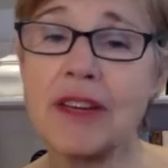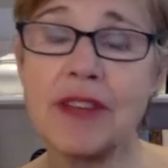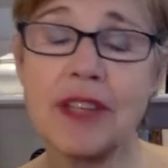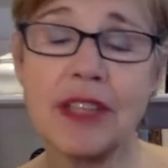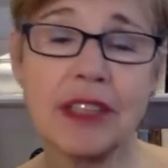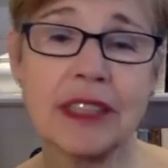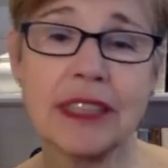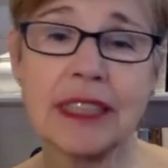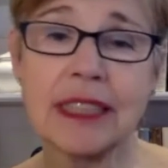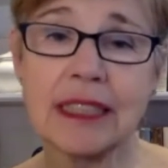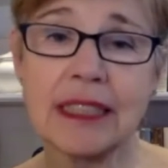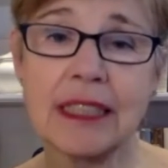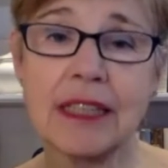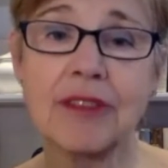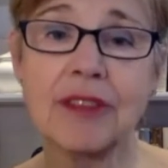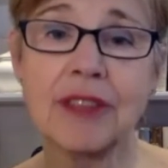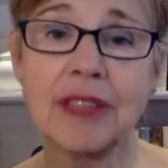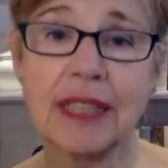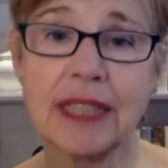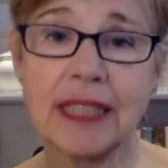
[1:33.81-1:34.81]
very
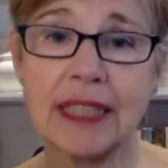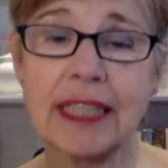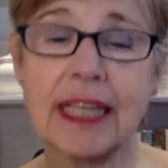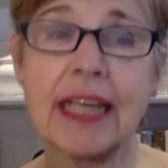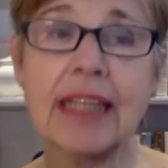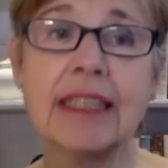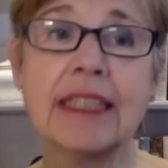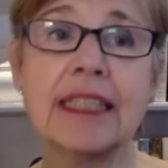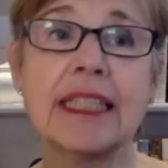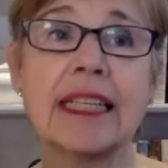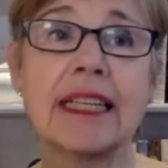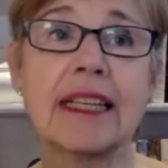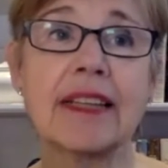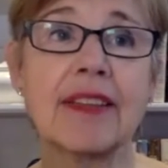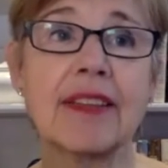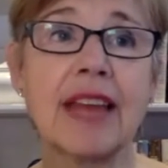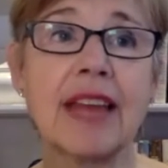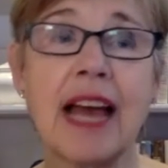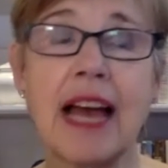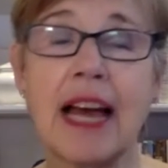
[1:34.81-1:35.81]
significant ending
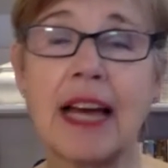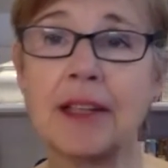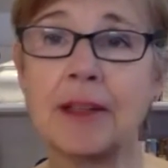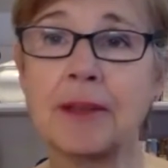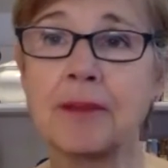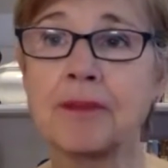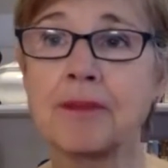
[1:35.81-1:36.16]
that